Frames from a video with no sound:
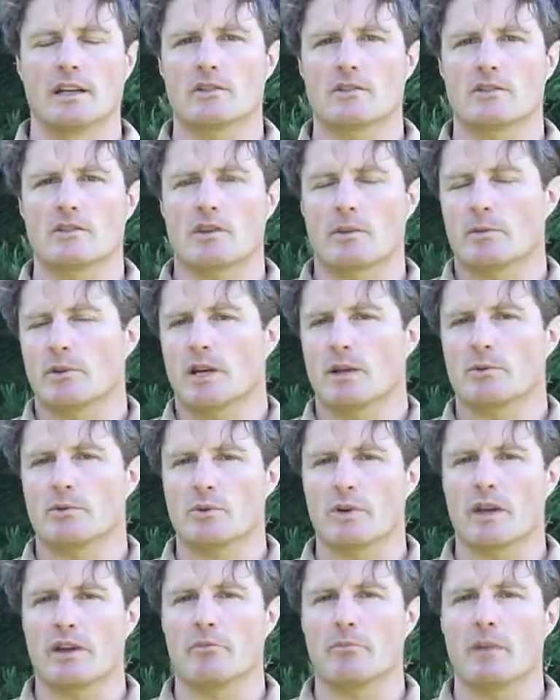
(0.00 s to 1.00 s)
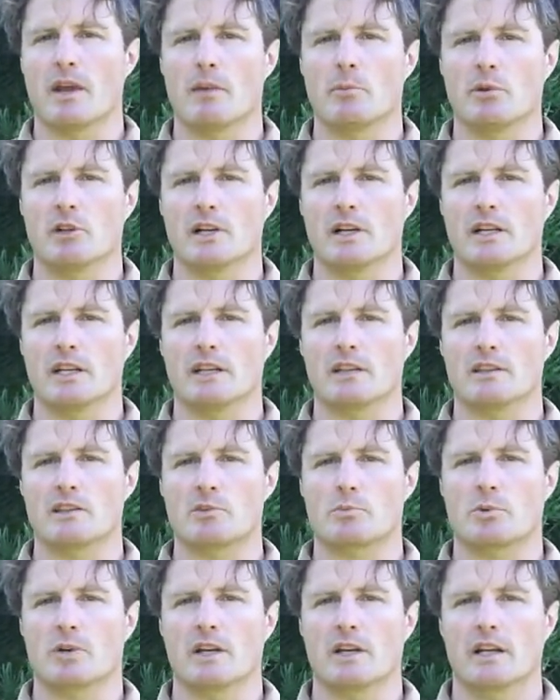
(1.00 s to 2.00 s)
Sometimes we have maple honey in the
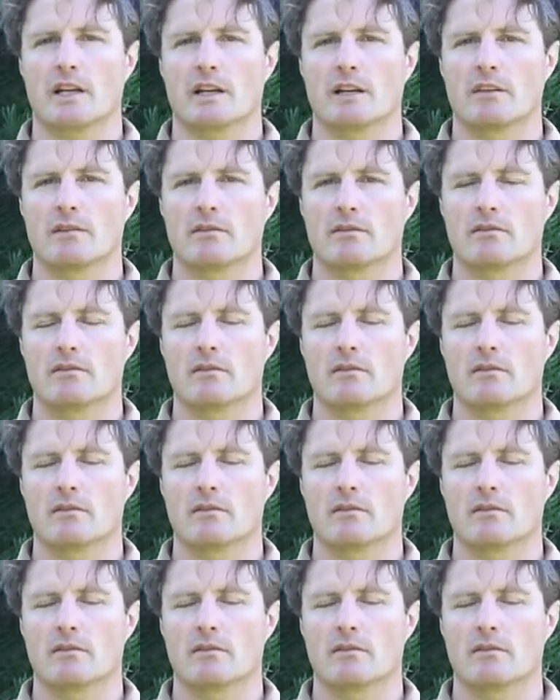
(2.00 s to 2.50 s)
spring,